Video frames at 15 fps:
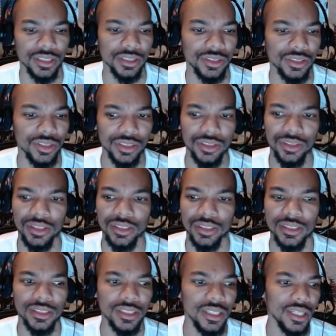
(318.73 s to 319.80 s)
So as you can
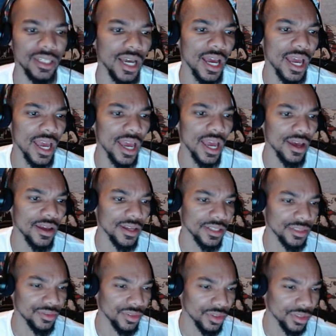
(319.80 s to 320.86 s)
see, I have,
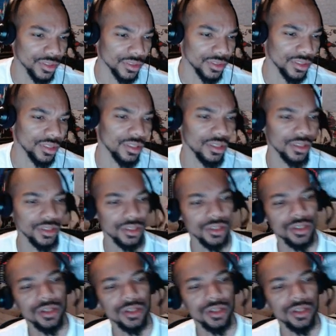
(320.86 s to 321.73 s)
as far as the